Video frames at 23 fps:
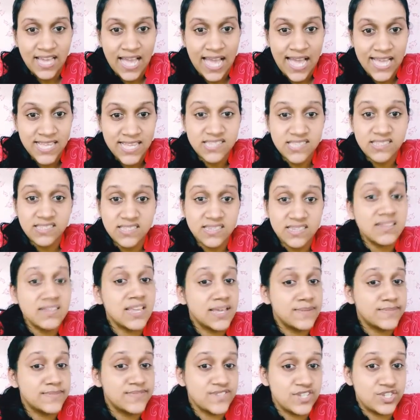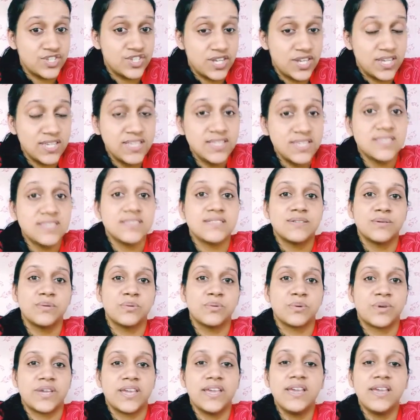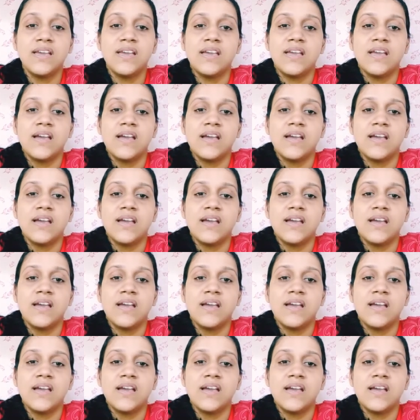as the name suggests, okay,